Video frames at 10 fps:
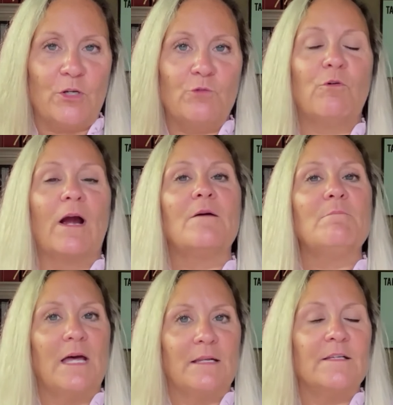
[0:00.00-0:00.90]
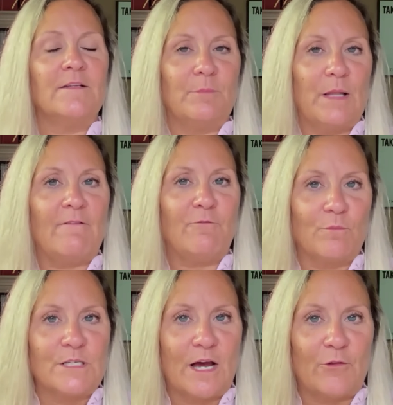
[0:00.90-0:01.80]
You recommend the platform
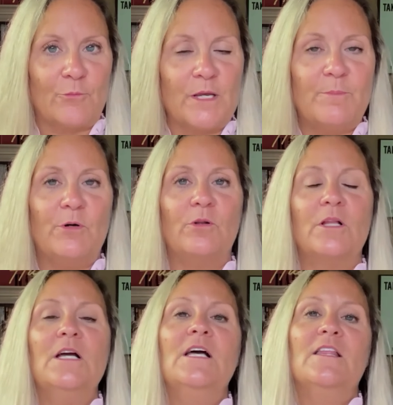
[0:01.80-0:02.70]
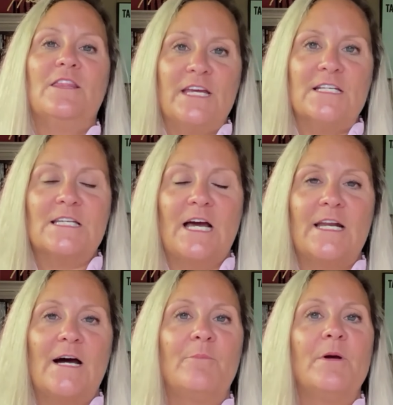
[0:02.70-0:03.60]
to other people, they sign
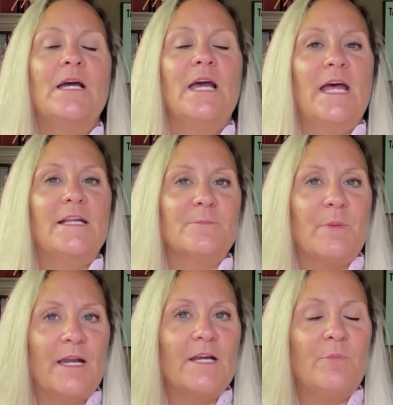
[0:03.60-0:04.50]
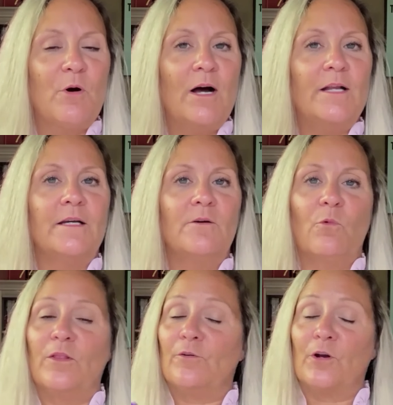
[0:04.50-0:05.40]
up, and depending upon
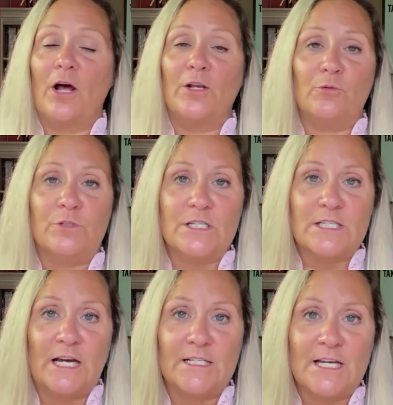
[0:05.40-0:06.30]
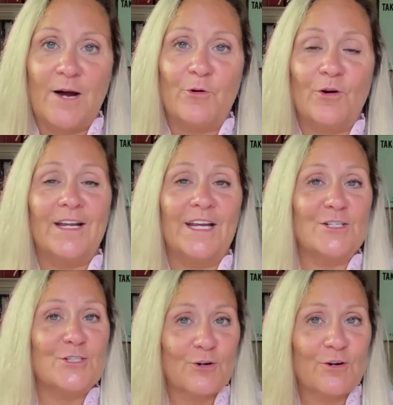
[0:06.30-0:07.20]
whether or not you decide to upgrade and get
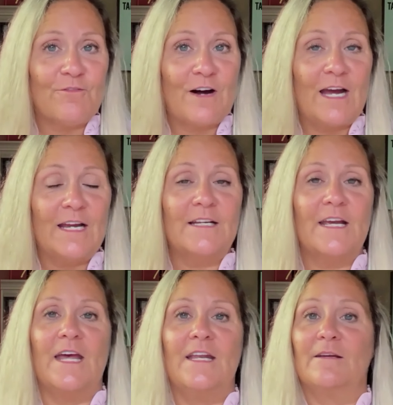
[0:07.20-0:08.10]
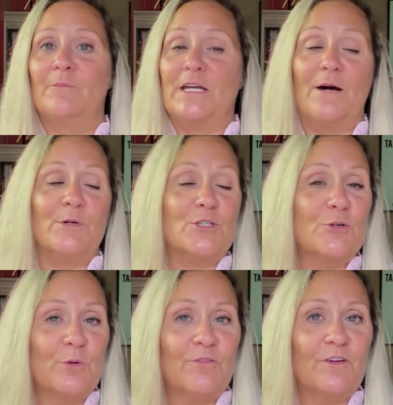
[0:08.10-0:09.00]
certified and become a
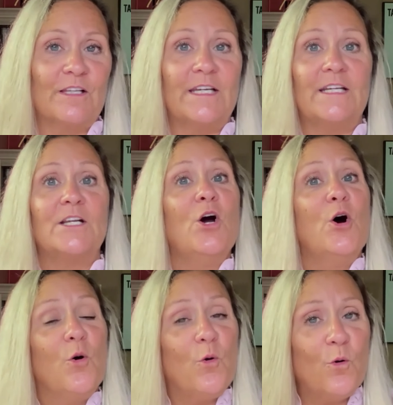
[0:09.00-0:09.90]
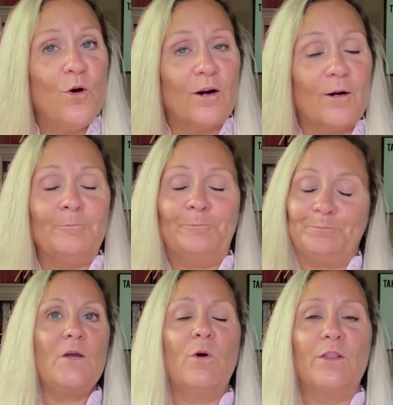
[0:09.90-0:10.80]
super affiliate, or
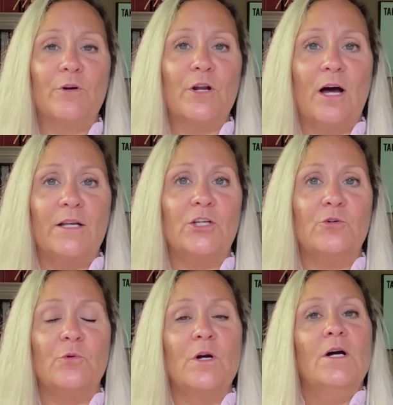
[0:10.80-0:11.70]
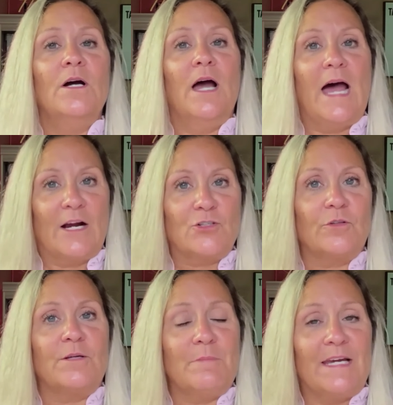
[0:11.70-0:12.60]
whether or not you
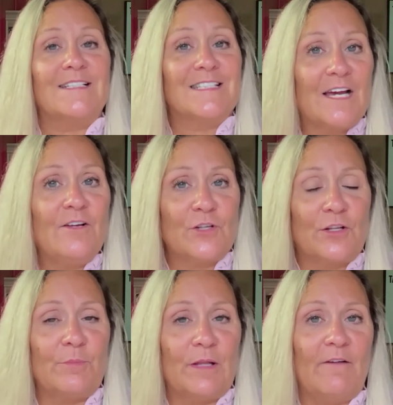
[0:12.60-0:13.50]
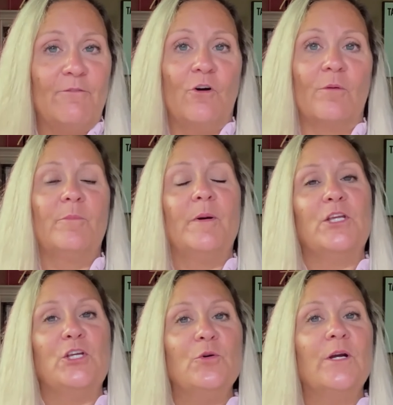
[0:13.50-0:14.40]
actually make sales on the platform, but
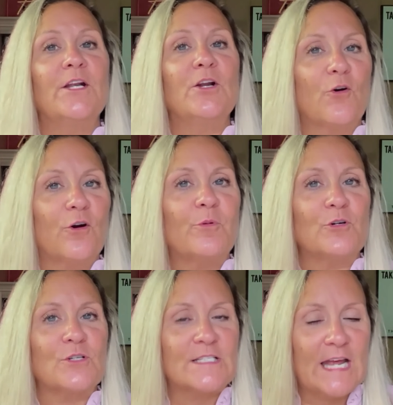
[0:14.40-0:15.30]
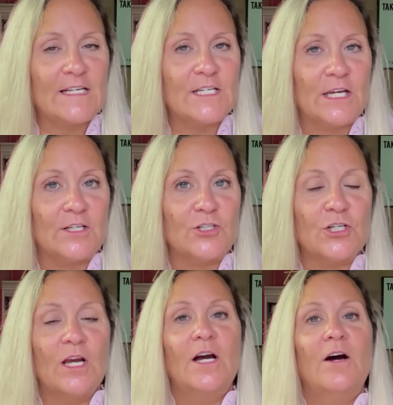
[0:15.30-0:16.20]
you can earn a percentage
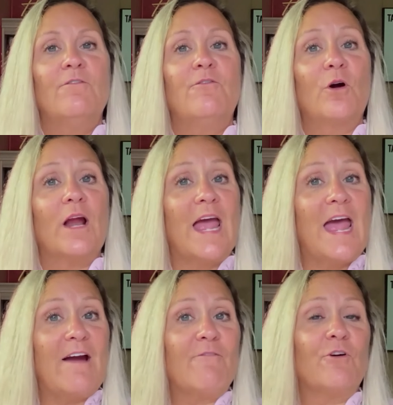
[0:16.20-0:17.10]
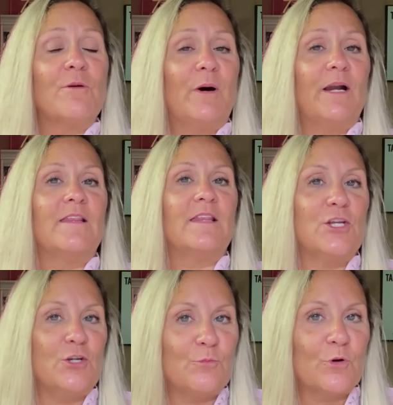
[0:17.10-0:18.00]
for everybody that
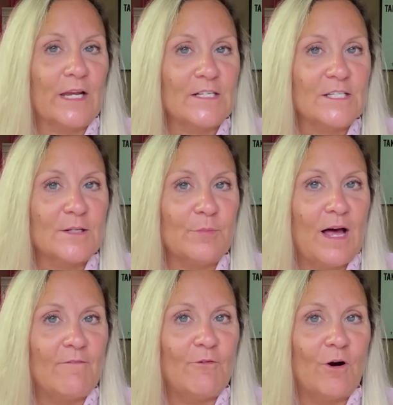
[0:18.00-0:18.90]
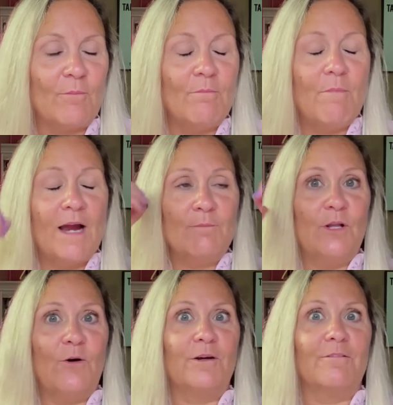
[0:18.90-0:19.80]
you bring into the platform.
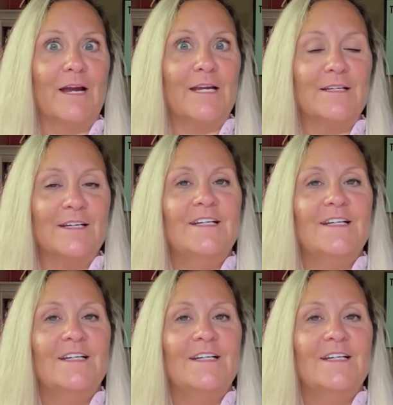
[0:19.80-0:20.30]
Mind-blowing, right?